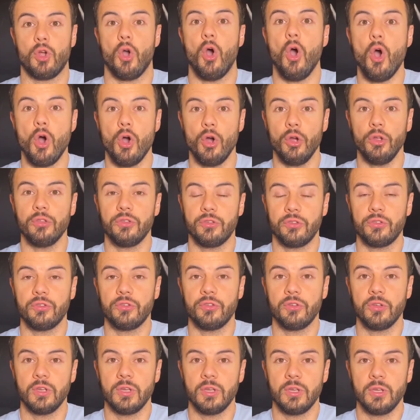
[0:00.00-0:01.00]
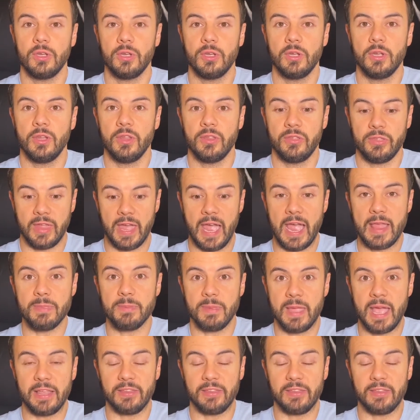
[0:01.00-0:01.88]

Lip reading: got and